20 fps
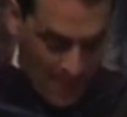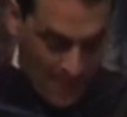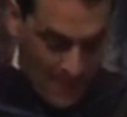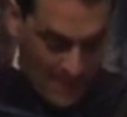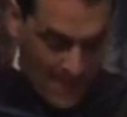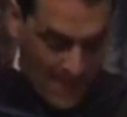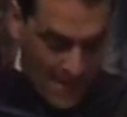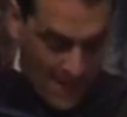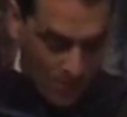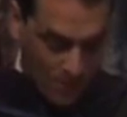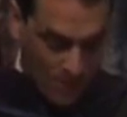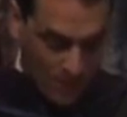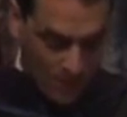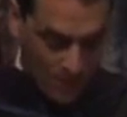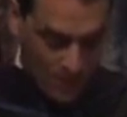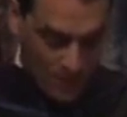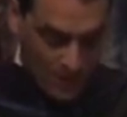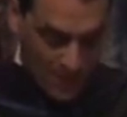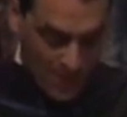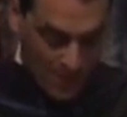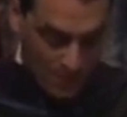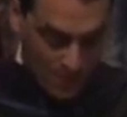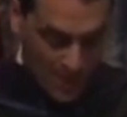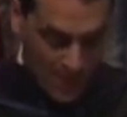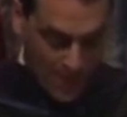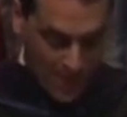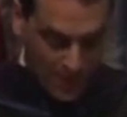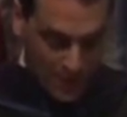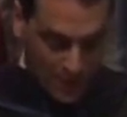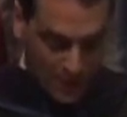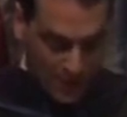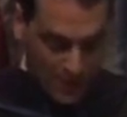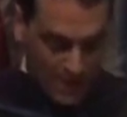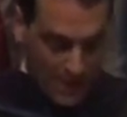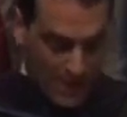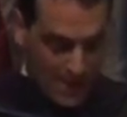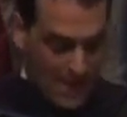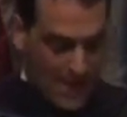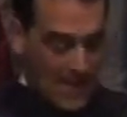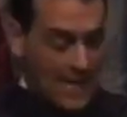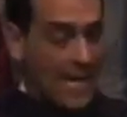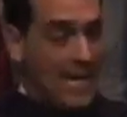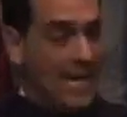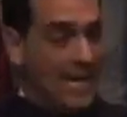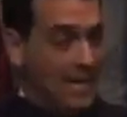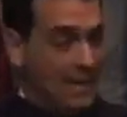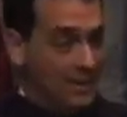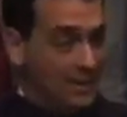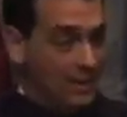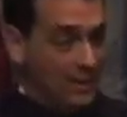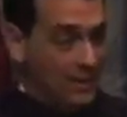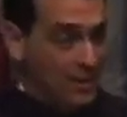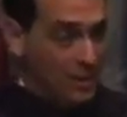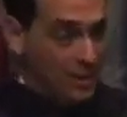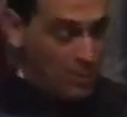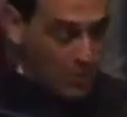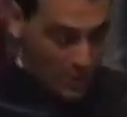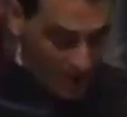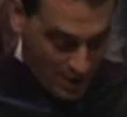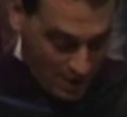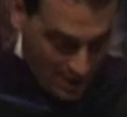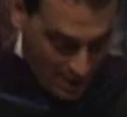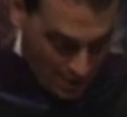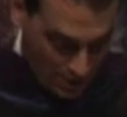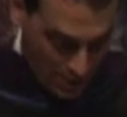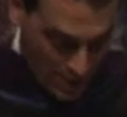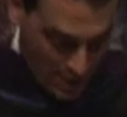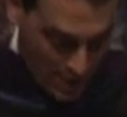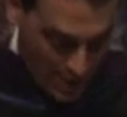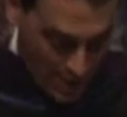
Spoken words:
That was the same reaction that I had to working in the White